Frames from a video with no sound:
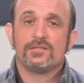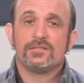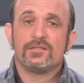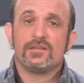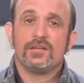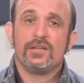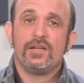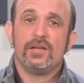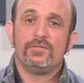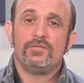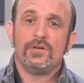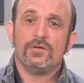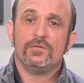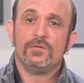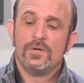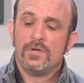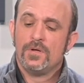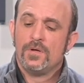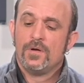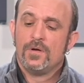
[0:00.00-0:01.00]
It's going to give
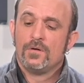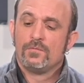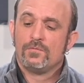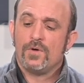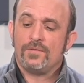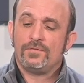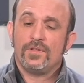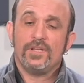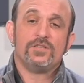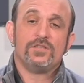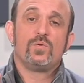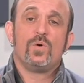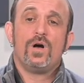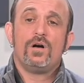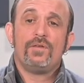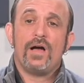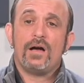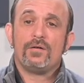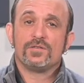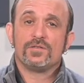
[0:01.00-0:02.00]
you roughly
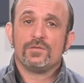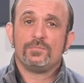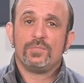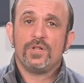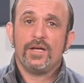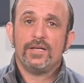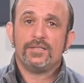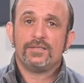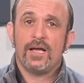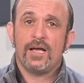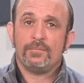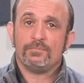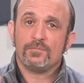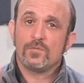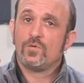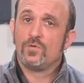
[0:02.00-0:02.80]
12 hours of playtime.